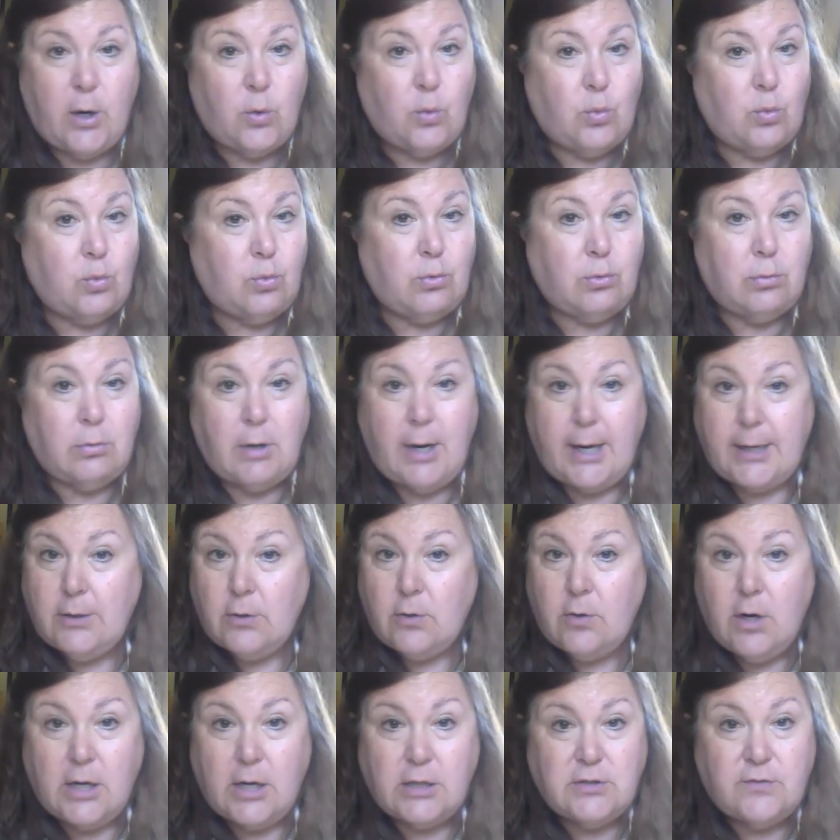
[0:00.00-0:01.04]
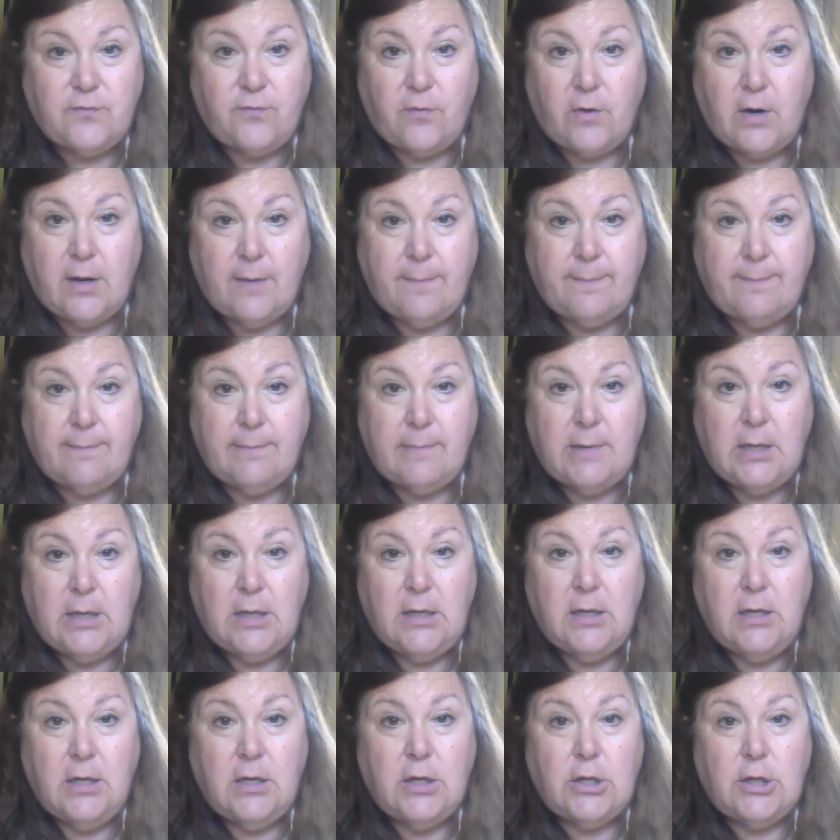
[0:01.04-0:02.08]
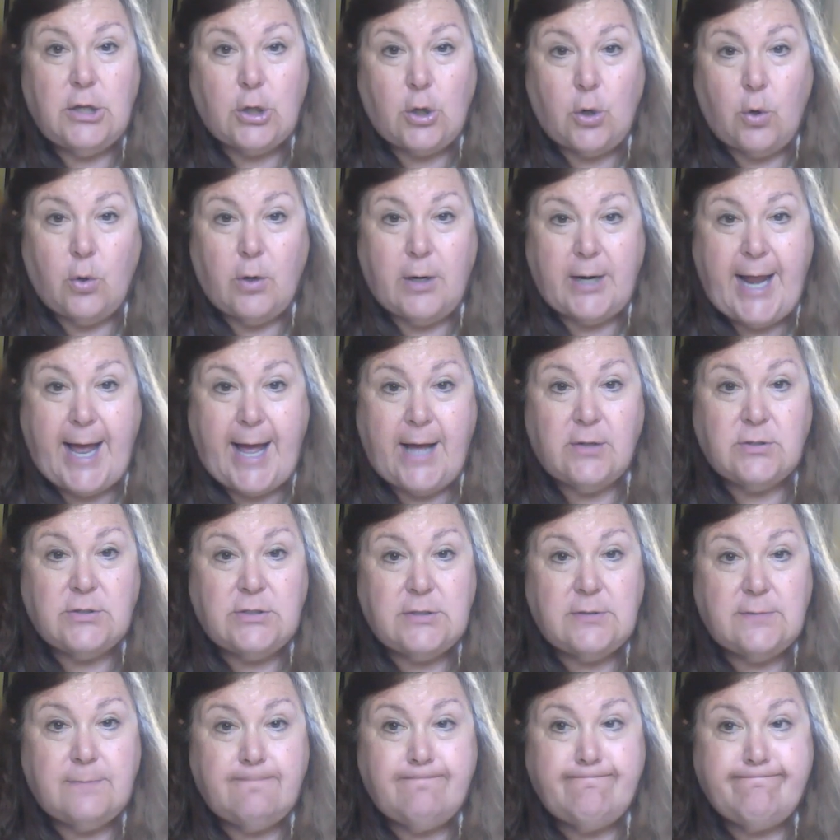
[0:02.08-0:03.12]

right across from the courthouse.